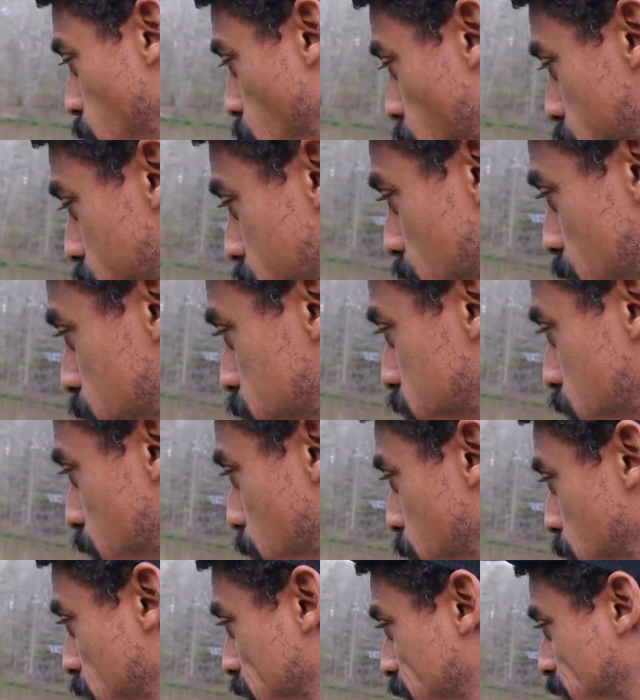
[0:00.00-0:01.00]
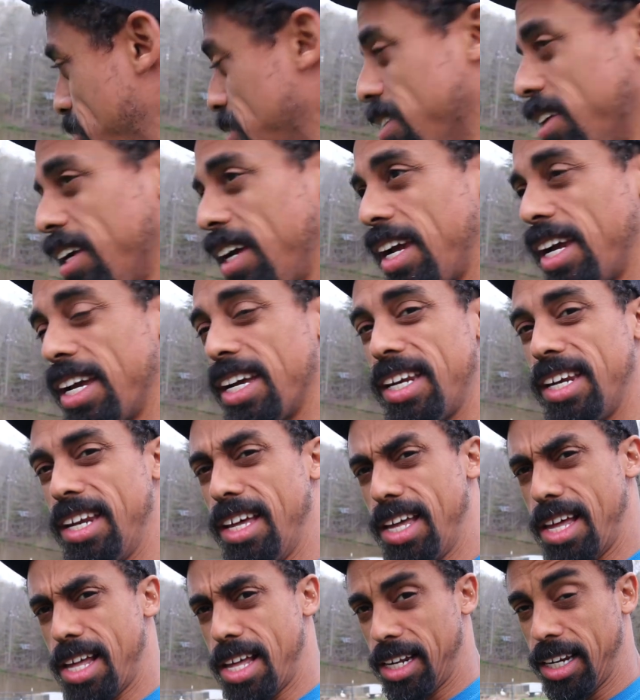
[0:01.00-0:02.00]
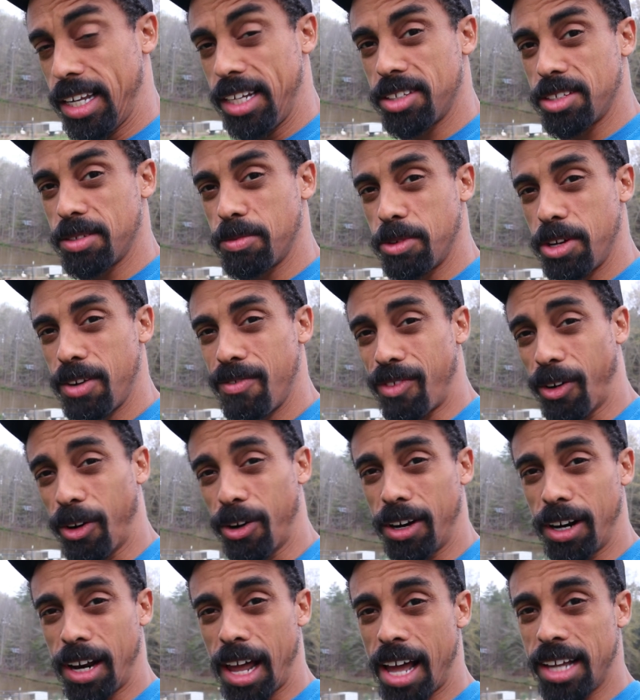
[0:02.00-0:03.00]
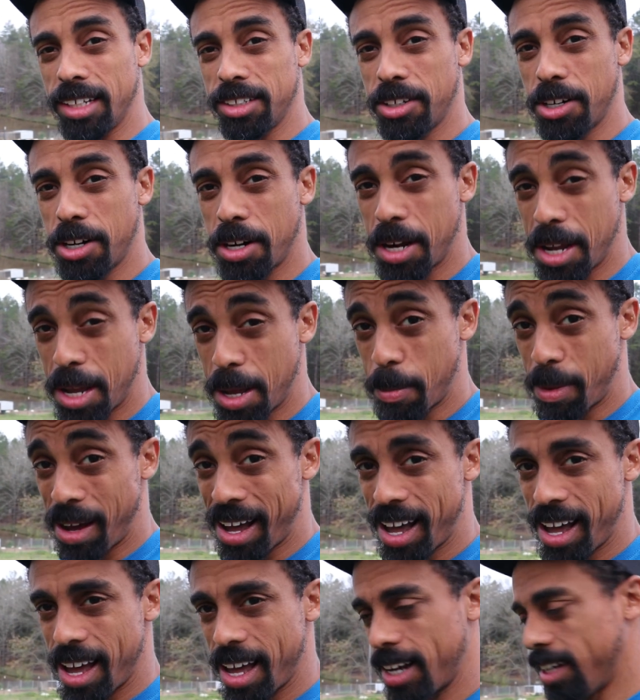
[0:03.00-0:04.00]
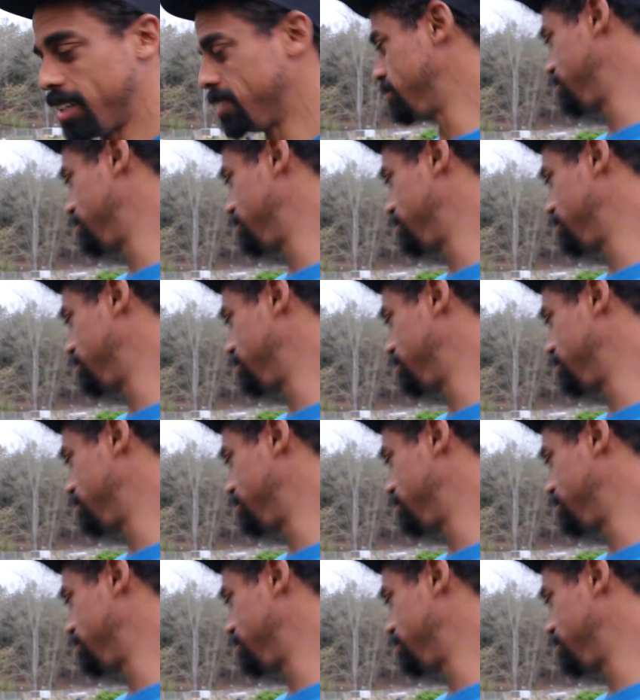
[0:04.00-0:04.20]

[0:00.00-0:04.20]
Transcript: what comes up here and leave some good fertilizer behind.